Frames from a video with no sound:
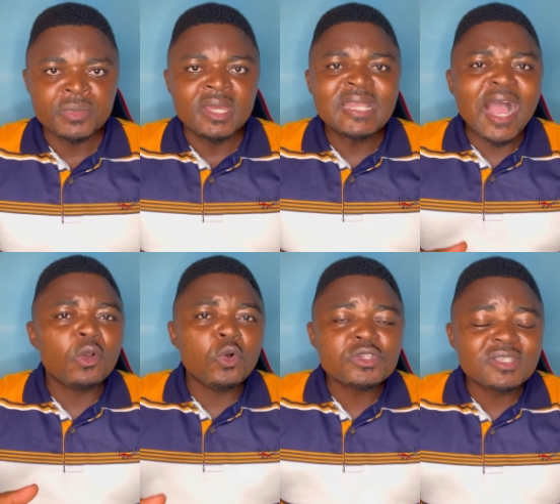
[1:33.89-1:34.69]
That
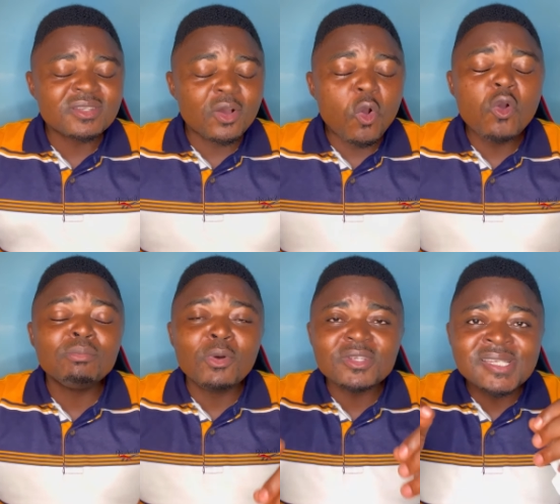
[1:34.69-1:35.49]
goes
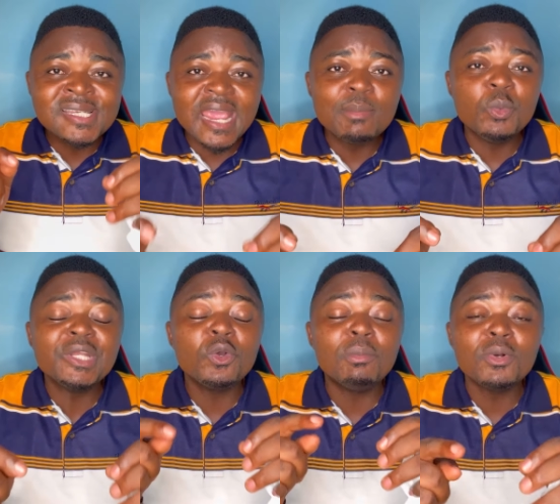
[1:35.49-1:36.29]
almost same with
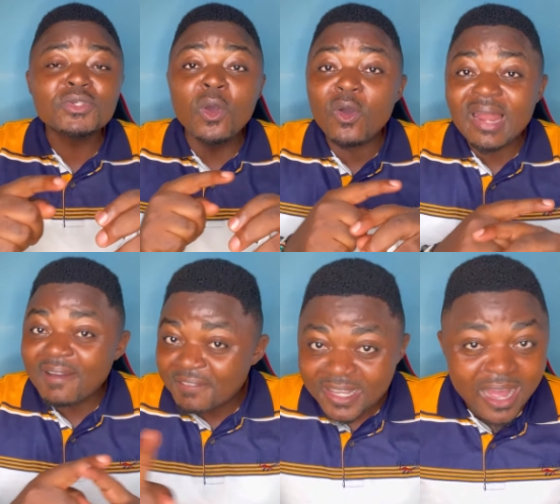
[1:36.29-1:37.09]
almost all
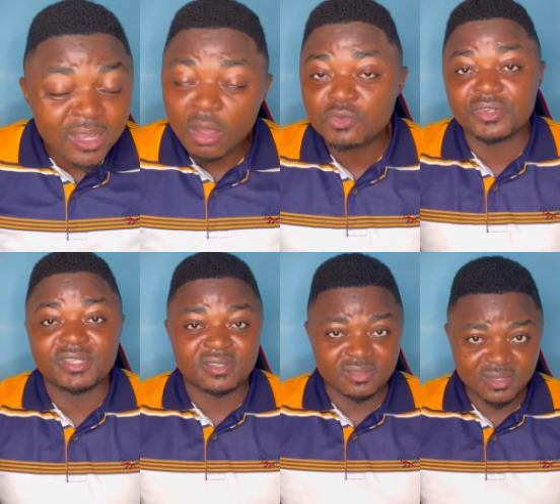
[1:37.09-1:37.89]
African countries.